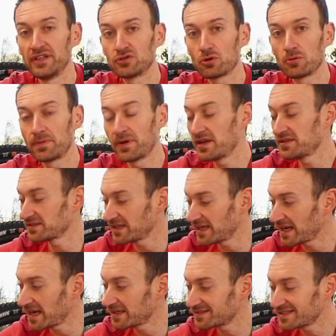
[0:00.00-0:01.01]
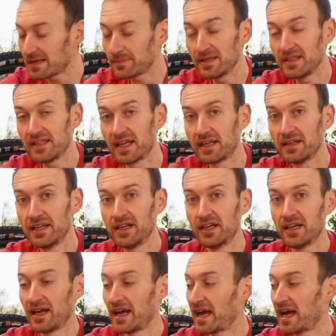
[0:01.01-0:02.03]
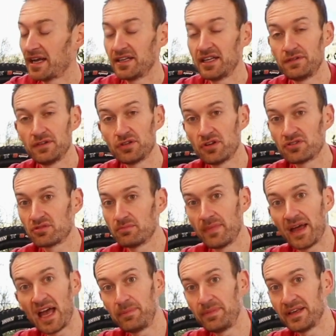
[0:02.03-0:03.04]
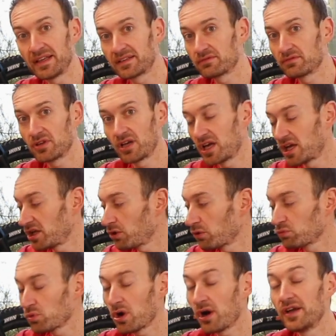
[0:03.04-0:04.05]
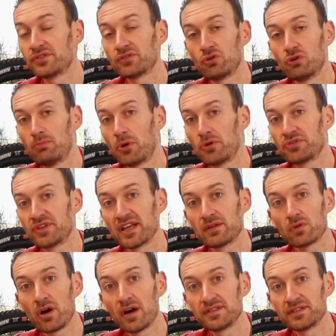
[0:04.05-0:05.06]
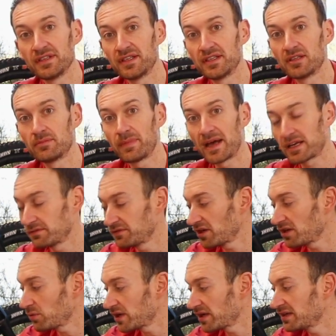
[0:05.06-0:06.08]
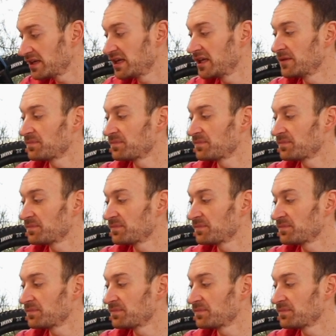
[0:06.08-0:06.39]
the dropper post and slap it in there. And if you're doing some epic long rides or multi-day rides in the back of nowhere,